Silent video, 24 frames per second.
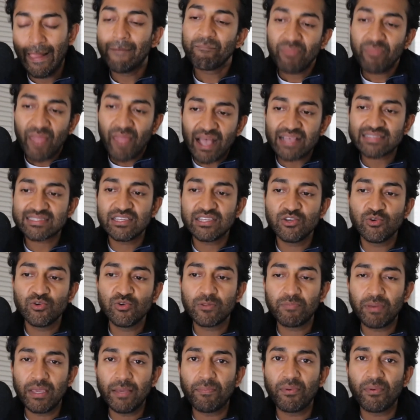has to do with
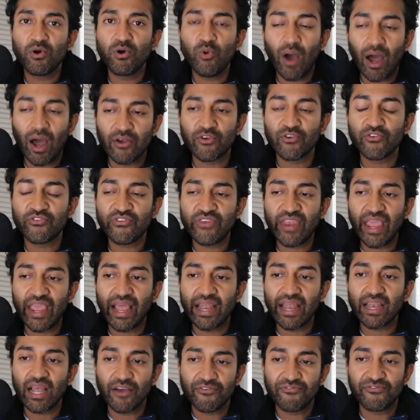people who understand
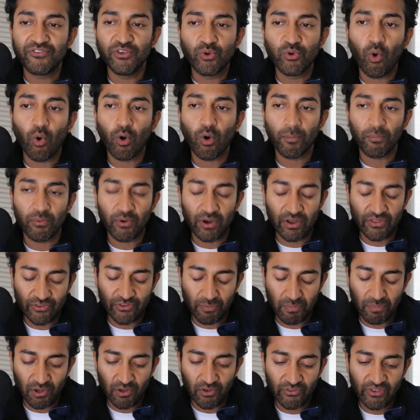a few core
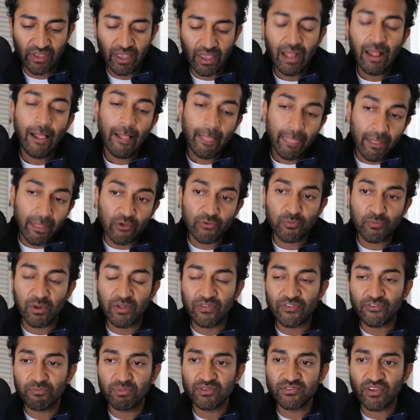principles. Those
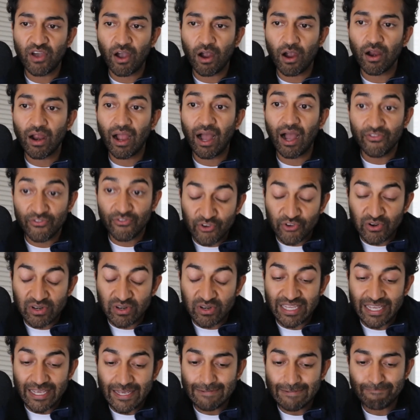principles are
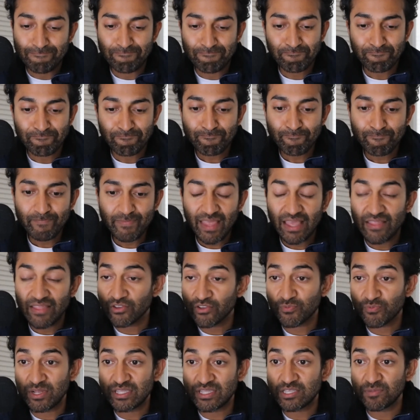uncertainty. Those
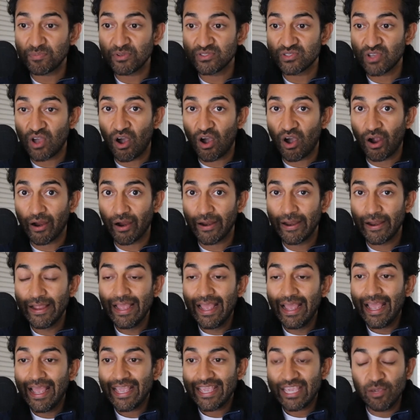principles are
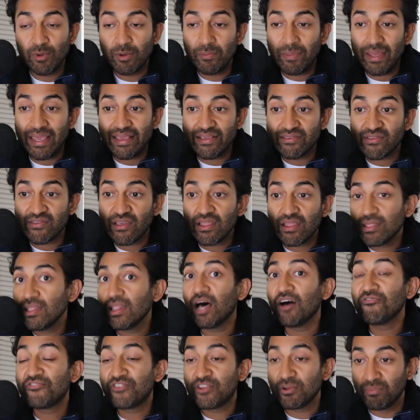Human beings
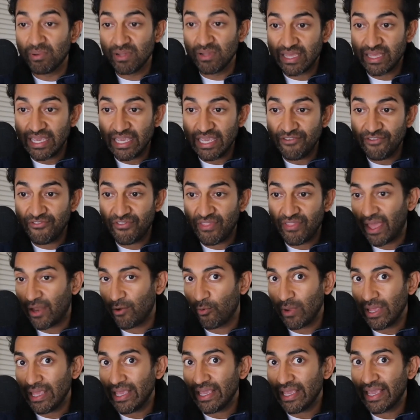love to believe that
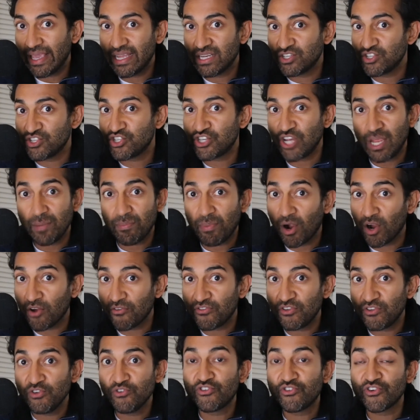we can shape our
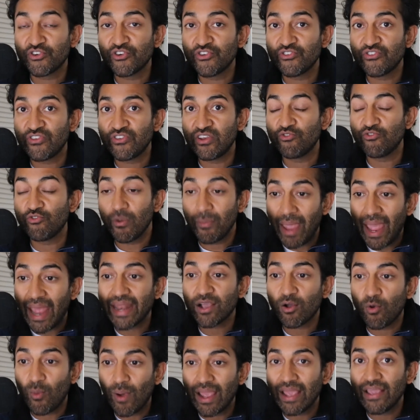futures in
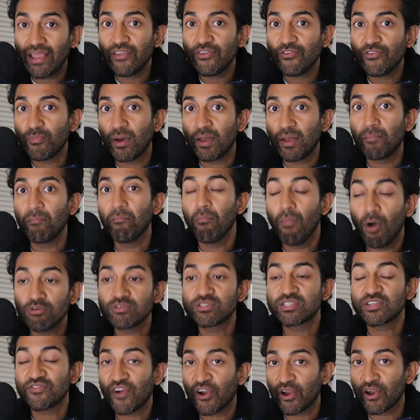dramatic ways, but
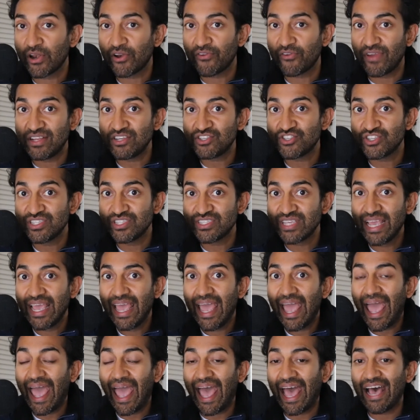most of our interventions
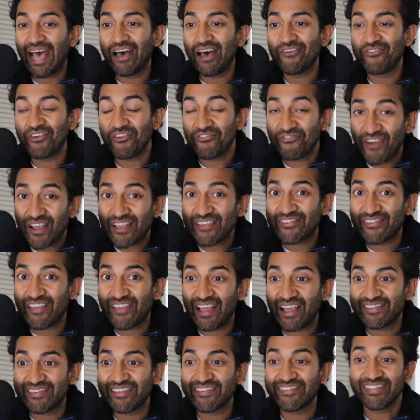have effect
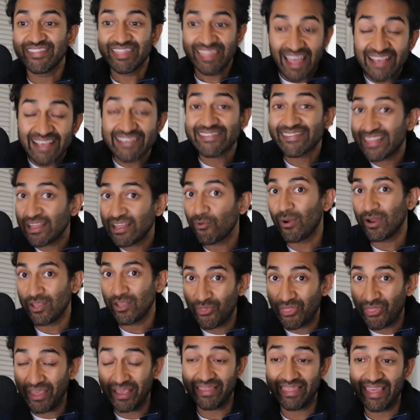sizes less than what you
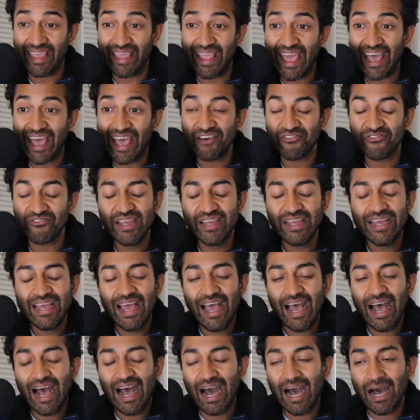think they have.
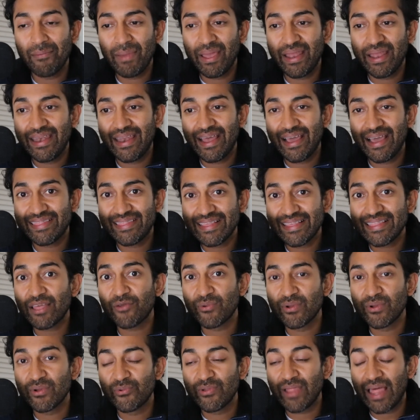Um, and I think that
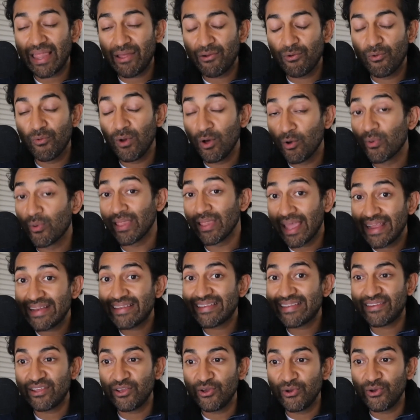will, re- will relate
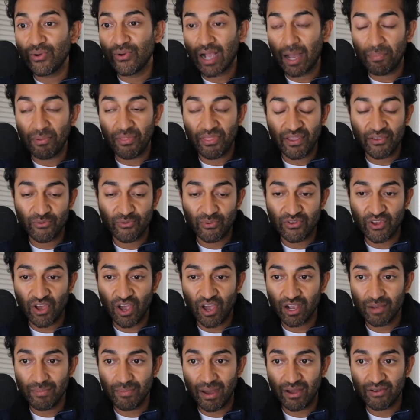to a couple things we'll
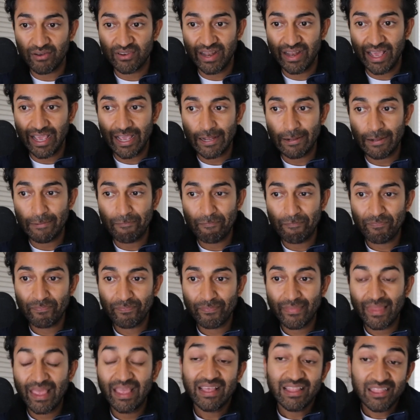talk about today.
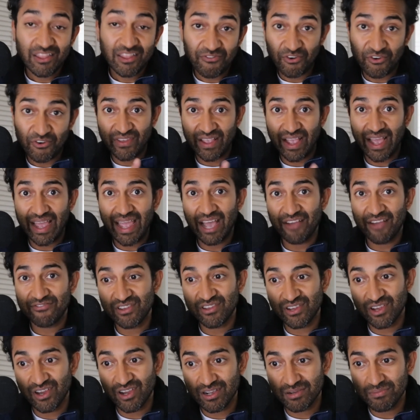The first thing I have to
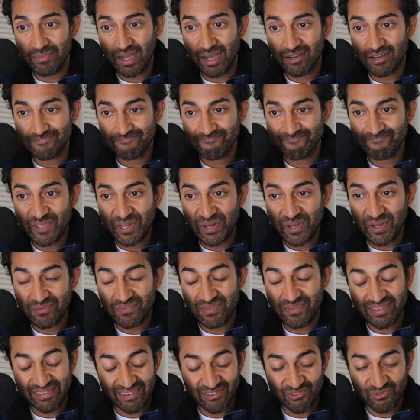talk about, you know,
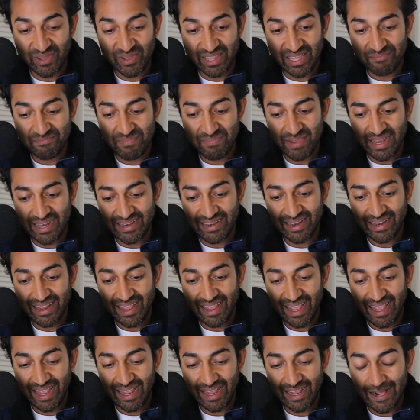this has really been
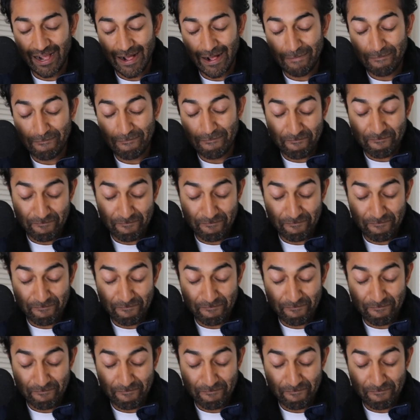a um,